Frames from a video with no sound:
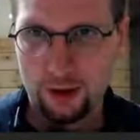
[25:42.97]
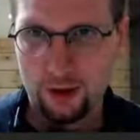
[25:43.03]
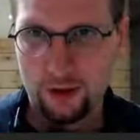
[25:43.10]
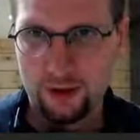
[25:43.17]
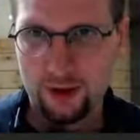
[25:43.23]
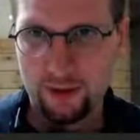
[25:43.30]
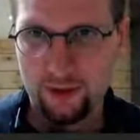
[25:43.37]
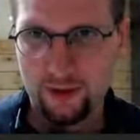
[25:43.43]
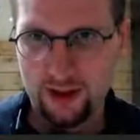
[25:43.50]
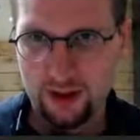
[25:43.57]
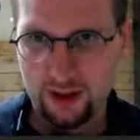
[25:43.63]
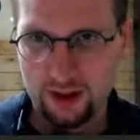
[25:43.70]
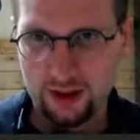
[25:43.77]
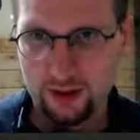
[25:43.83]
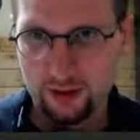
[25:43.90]
something.
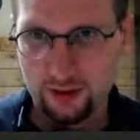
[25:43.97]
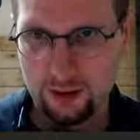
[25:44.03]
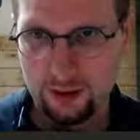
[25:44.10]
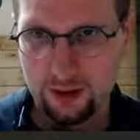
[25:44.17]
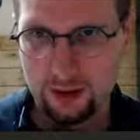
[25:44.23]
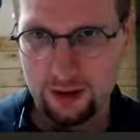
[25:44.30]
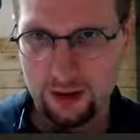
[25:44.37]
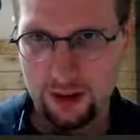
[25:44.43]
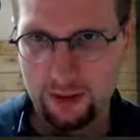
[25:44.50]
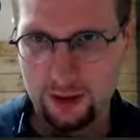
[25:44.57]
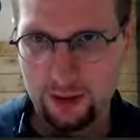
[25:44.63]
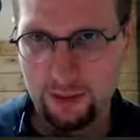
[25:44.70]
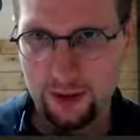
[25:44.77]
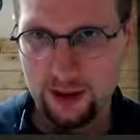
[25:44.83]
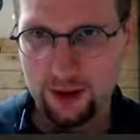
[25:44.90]
I want
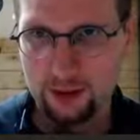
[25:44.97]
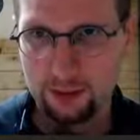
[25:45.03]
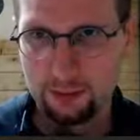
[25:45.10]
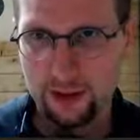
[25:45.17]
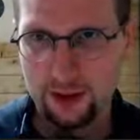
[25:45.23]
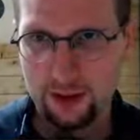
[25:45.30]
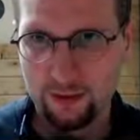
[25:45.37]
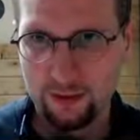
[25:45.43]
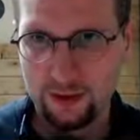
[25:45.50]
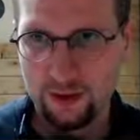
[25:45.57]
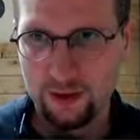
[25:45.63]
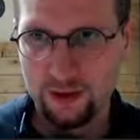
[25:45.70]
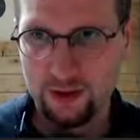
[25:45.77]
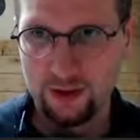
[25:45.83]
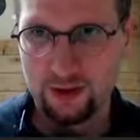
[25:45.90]
to make a compile
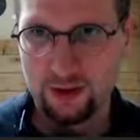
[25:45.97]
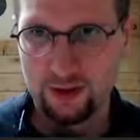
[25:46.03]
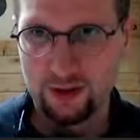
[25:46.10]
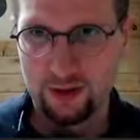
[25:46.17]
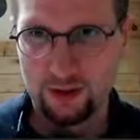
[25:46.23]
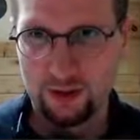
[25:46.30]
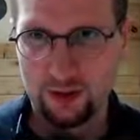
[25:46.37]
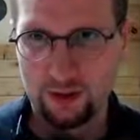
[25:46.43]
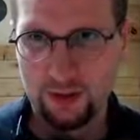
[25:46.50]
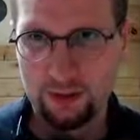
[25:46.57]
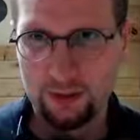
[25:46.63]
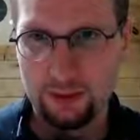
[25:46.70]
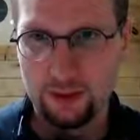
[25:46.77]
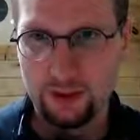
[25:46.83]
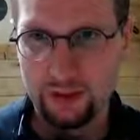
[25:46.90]
first. Maybe
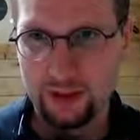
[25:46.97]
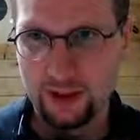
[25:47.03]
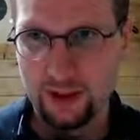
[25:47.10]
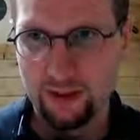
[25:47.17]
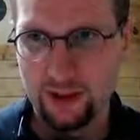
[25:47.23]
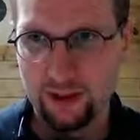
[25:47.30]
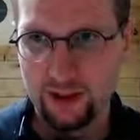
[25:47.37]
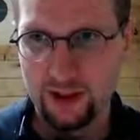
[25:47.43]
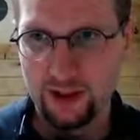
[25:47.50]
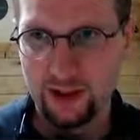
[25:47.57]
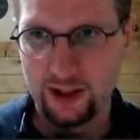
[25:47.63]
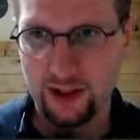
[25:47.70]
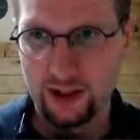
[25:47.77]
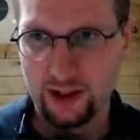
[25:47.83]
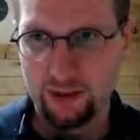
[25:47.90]
we'll even get rid of that
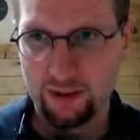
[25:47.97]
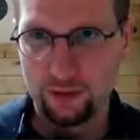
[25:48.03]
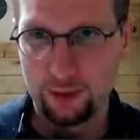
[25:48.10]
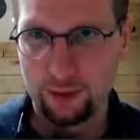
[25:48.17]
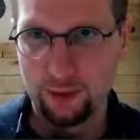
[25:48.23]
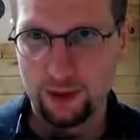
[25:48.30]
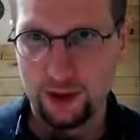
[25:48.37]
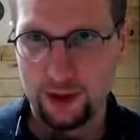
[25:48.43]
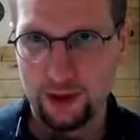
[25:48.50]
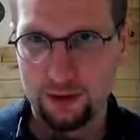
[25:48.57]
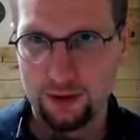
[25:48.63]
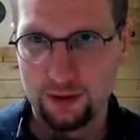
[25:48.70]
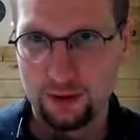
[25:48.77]
action form for now.